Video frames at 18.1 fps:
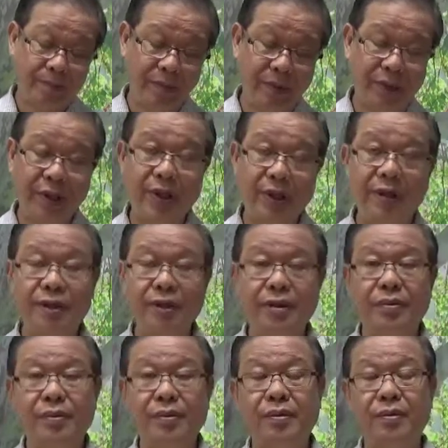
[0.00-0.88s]

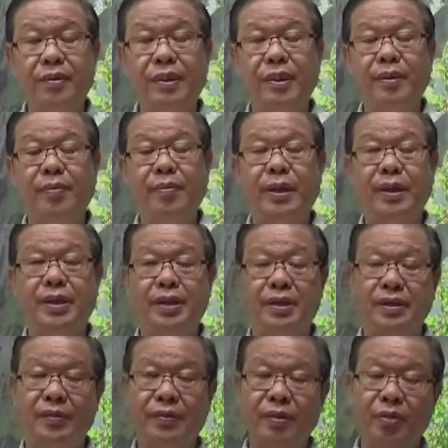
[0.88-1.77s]
dhyana where the mind
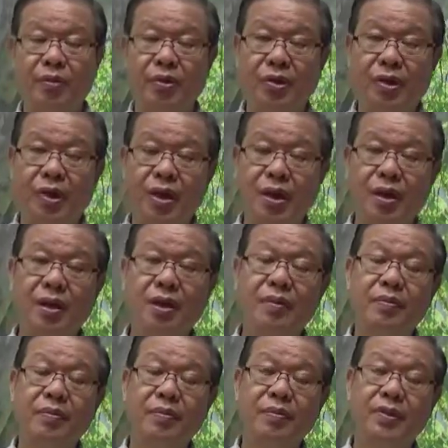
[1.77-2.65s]
is even more
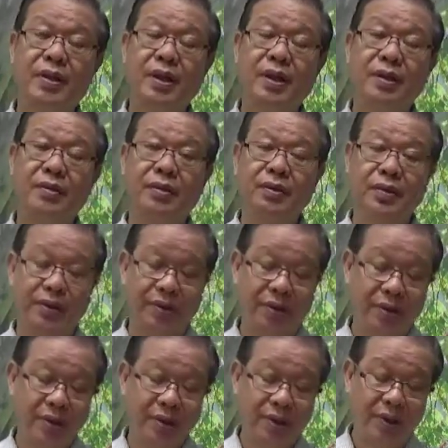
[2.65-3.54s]
calm without
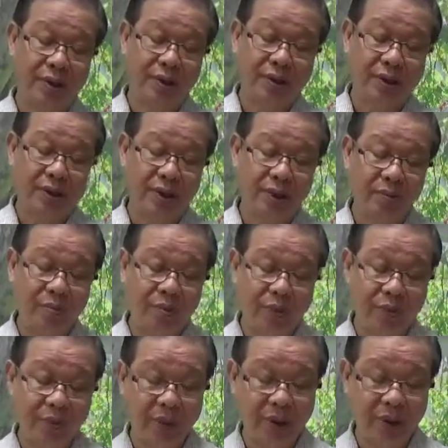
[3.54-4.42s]
any
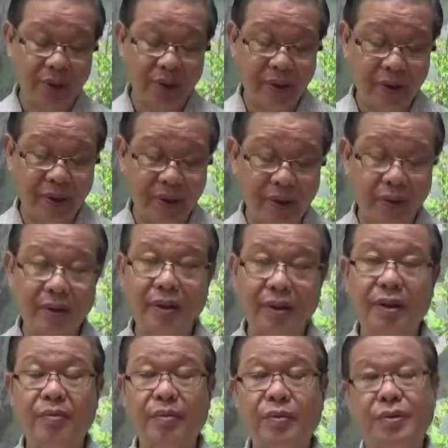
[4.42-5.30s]
more piti,
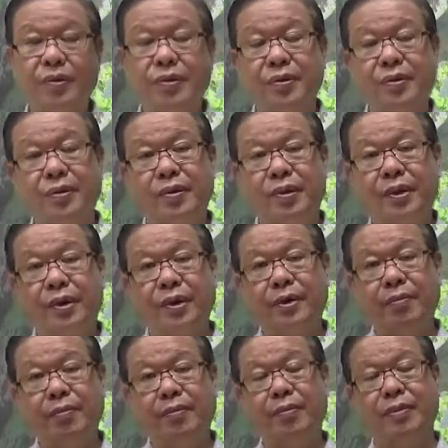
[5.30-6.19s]
any more
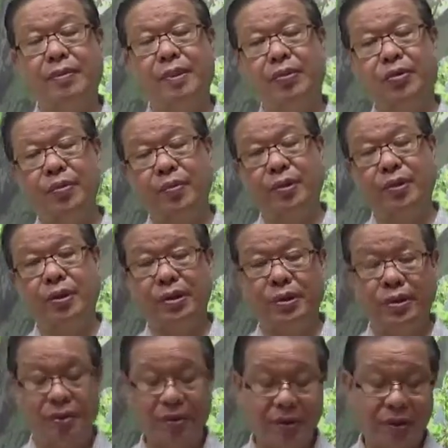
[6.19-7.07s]

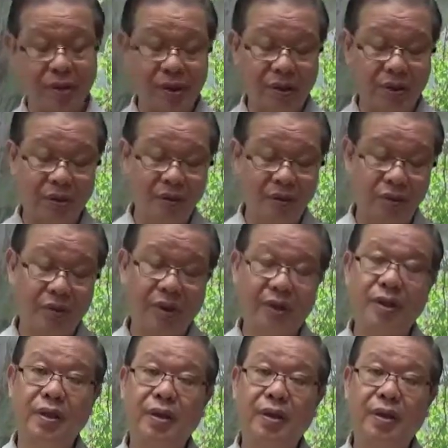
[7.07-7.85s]
exuberant kind of